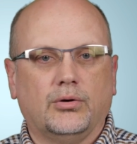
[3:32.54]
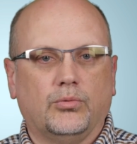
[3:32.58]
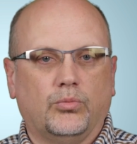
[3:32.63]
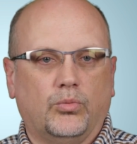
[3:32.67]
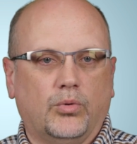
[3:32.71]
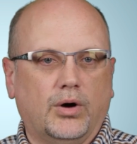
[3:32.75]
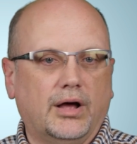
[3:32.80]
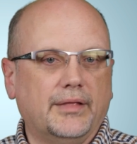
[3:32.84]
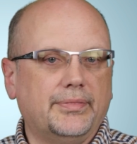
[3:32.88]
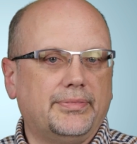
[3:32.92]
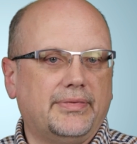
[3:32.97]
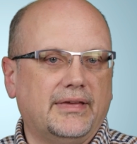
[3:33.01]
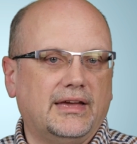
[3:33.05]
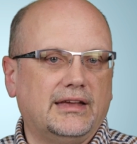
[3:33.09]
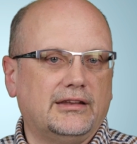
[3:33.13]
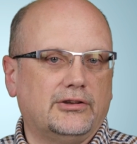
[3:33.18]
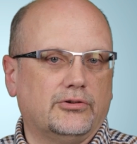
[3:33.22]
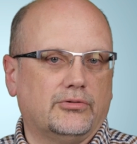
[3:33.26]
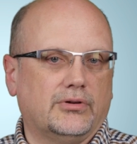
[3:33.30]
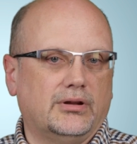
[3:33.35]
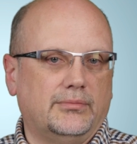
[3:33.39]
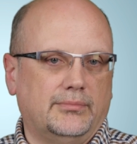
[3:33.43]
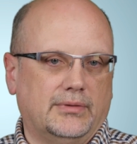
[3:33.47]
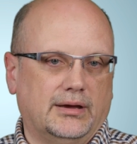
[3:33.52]
One thing
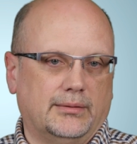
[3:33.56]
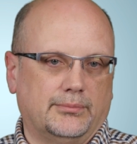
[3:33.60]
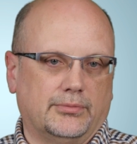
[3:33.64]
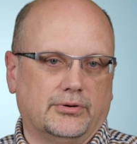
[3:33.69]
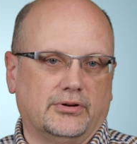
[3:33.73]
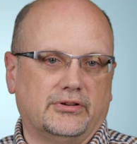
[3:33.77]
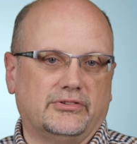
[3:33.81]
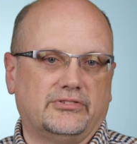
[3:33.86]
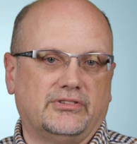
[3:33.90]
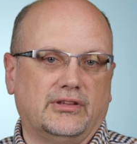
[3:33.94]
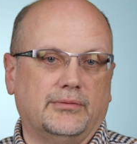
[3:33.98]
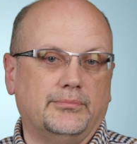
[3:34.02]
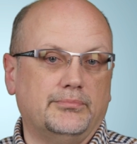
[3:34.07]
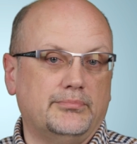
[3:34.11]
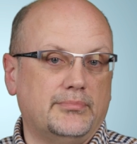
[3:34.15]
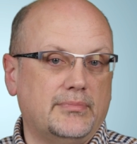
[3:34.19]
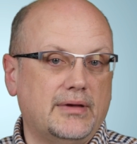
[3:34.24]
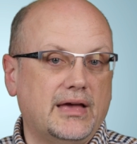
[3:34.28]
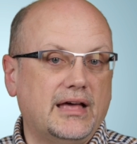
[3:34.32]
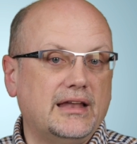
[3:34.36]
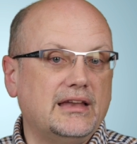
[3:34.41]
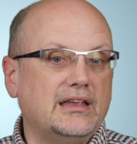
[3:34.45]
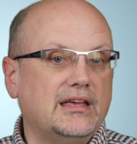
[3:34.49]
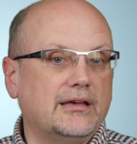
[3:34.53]
to remember is that
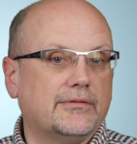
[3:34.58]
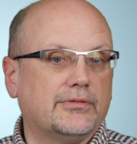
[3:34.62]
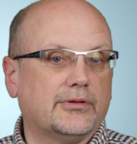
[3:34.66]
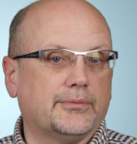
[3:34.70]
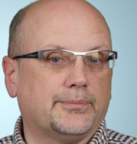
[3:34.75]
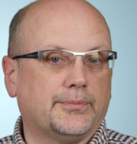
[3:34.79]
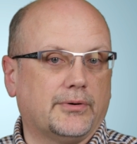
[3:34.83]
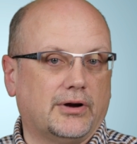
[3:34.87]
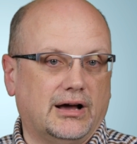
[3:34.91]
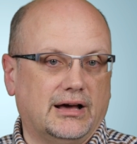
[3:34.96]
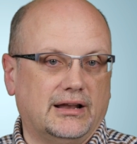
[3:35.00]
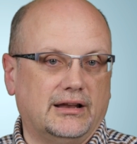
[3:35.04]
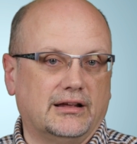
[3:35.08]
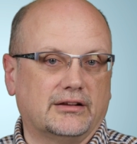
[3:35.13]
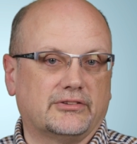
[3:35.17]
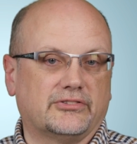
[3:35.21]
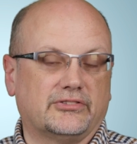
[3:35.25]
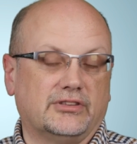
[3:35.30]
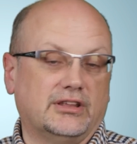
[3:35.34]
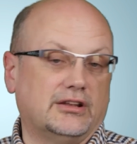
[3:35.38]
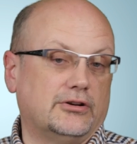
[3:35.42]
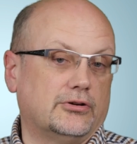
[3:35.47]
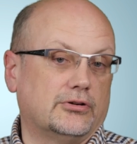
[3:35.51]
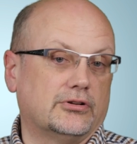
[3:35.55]
many of the
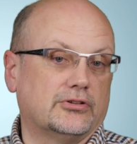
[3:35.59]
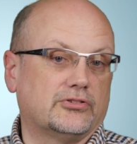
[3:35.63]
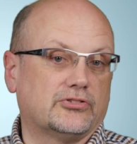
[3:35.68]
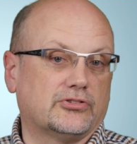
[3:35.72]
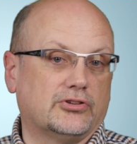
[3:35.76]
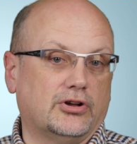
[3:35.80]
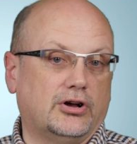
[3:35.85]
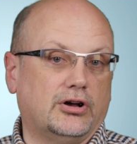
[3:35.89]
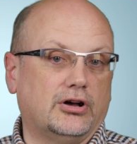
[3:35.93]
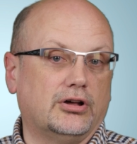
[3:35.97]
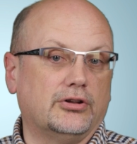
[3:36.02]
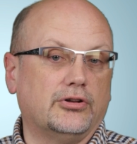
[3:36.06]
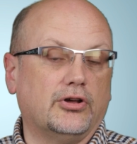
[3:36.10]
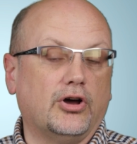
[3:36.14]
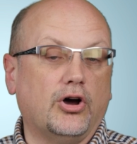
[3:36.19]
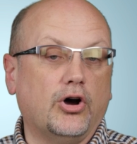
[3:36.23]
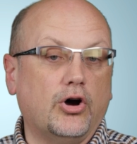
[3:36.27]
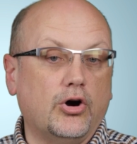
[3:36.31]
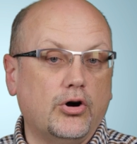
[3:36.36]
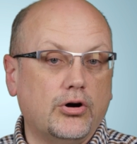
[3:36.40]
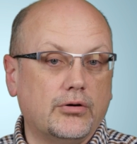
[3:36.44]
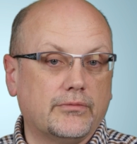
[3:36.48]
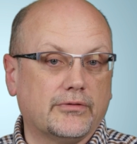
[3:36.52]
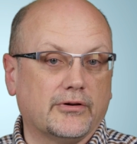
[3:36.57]
products that are installed
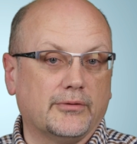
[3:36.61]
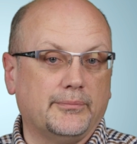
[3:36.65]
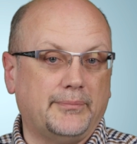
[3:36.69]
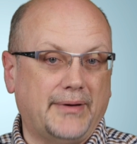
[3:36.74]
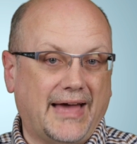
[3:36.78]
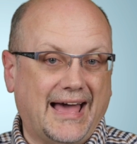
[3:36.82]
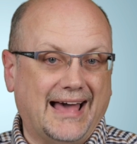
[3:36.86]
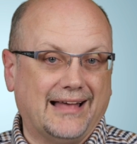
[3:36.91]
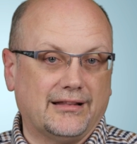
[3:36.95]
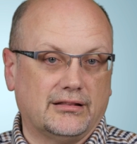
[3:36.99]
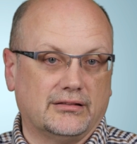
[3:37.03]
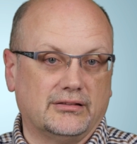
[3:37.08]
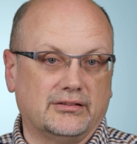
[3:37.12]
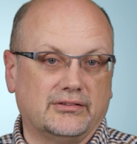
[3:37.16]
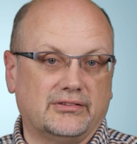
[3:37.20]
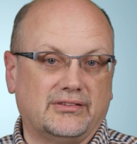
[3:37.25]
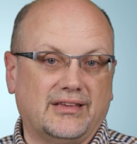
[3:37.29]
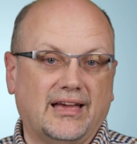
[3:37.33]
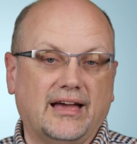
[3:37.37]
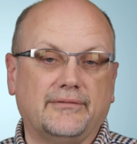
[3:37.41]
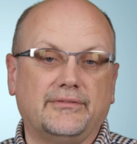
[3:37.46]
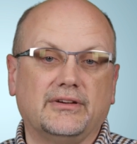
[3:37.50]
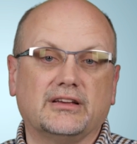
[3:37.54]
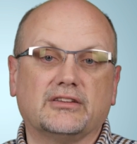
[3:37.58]
over battens
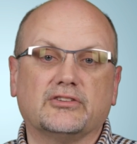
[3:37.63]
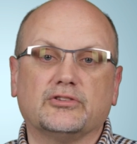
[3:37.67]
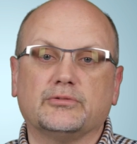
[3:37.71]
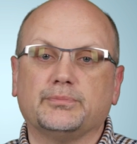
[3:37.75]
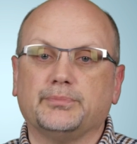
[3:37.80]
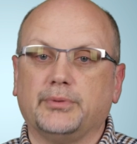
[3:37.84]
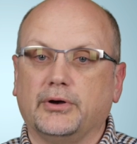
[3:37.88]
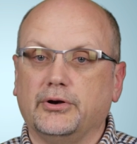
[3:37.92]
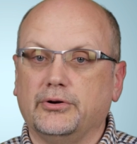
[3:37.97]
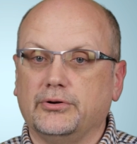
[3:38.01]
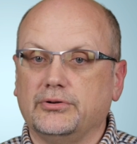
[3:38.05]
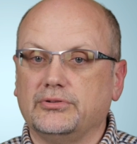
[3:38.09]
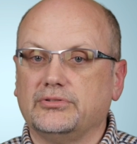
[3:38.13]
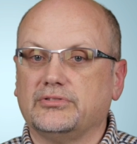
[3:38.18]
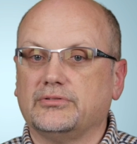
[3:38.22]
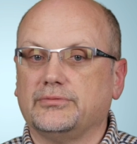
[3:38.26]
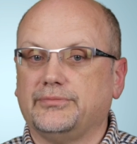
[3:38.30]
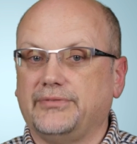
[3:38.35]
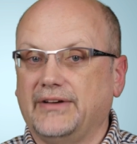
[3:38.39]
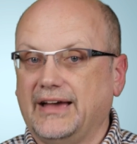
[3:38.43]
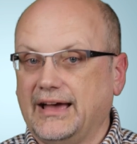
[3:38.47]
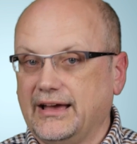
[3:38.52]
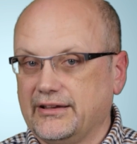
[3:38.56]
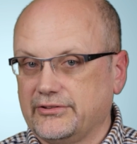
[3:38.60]
have exposed
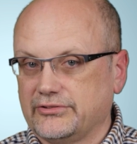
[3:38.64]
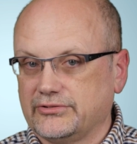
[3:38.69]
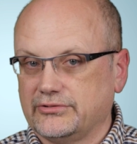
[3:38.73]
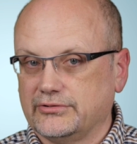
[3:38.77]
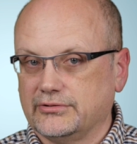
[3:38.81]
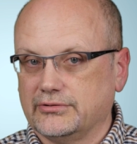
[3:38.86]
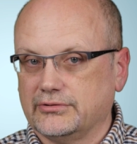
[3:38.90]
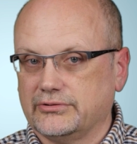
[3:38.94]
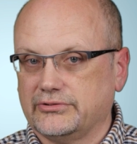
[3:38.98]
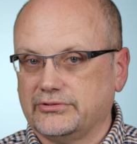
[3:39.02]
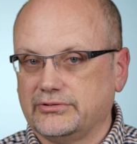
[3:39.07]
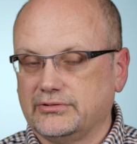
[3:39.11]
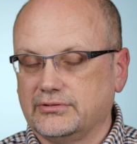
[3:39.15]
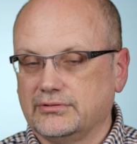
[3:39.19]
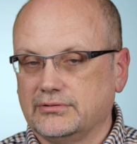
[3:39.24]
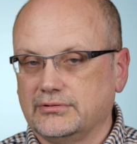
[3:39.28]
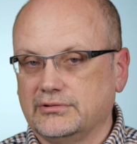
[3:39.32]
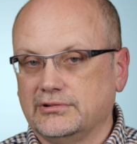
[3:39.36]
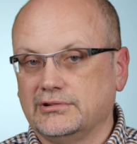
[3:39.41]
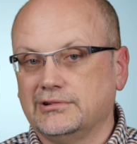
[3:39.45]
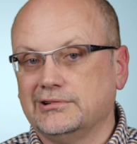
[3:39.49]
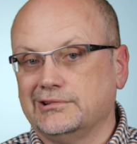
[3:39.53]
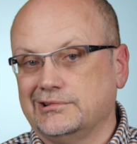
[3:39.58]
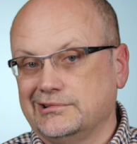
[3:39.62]
fasteners.
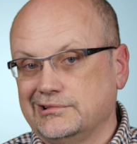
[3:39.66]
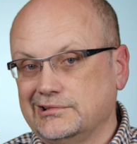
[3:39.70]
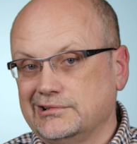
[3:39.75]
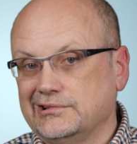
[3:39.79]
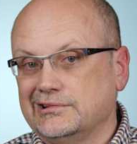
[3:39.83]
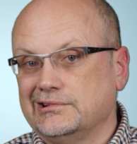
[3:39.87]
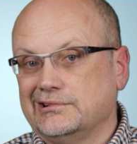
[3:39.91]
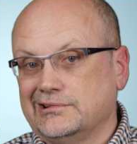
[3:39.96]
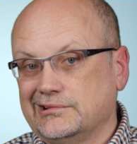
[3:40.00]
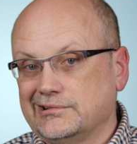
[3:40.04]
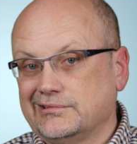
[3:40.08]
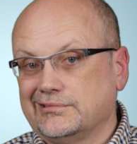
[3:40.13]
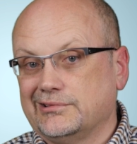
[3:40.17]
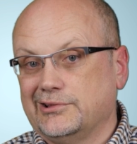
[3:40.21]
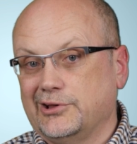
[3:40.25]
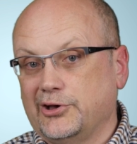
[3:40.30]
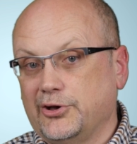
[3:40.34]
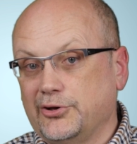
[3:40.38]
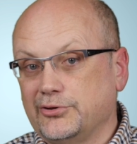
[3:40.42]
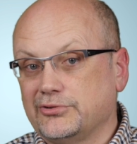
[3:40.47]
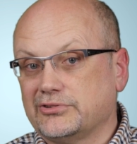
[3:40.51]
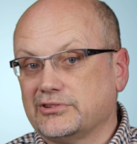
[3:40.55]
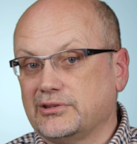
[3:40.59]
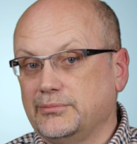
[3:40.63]

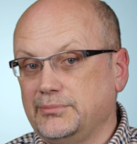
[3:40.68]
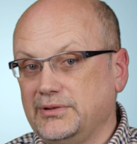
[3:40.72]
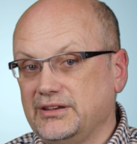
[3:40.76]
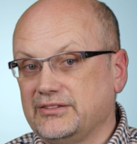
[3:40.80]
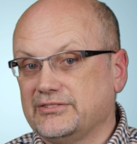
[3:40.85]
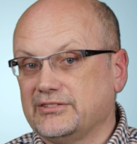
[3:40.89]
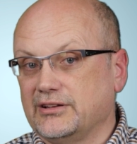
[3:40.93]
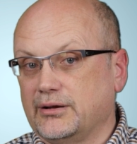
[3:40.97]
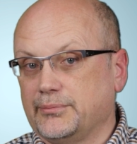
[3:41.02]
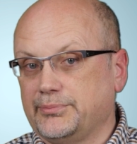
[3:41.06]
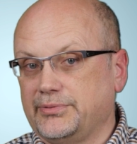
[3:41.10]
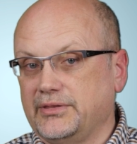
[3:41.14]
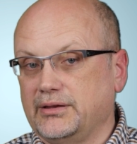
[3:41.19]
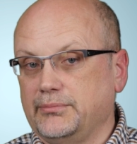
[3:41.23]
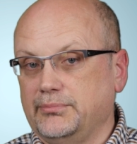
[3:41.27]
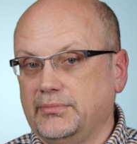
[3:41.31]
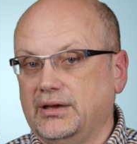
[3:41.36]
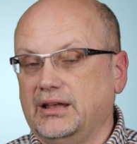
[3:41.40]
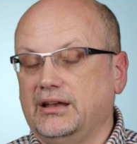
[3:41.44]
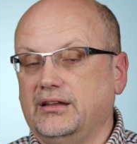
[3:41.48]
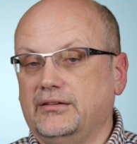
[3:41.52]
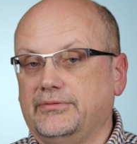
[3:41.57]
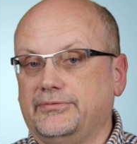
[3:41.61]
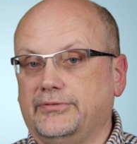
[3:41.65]
Those can be something
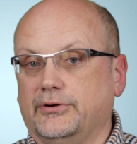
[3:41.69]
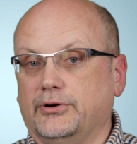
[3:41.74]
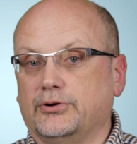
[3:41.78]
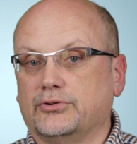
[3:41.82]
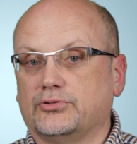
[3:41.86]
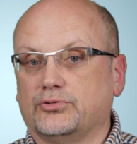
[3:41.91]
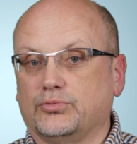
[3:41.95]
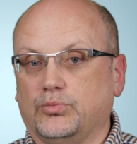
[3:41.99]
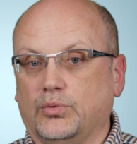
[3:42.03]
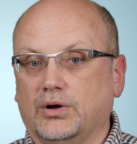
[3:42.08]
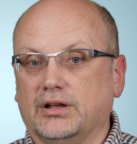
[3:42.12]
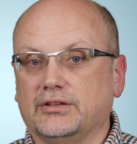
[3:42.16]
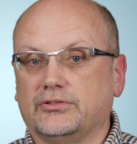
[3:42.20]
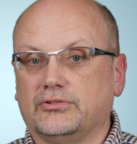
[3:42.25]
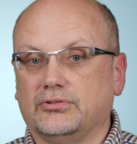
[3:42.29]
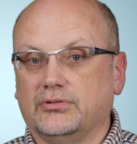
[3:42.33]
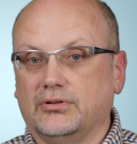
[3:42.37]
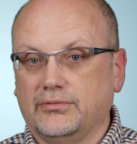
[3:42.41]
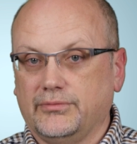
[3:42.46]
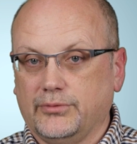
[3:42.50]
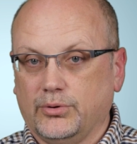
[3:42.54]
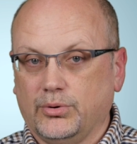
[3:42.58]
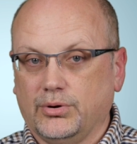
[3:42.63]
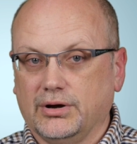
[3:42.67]
many folks want to
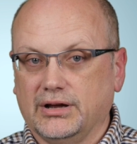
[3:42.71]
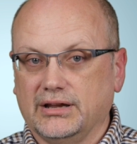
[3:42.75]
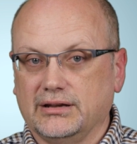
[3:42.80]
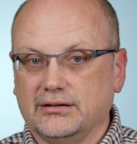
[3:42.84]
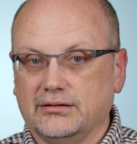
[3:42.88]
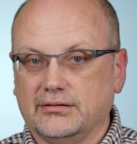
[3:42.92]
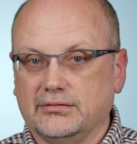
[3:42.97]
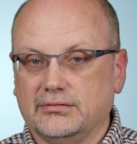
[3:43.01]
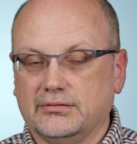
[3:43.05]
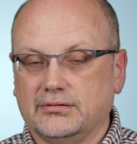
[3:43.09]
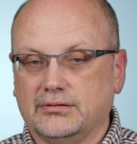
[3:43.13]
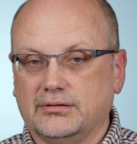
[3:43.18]
avoid.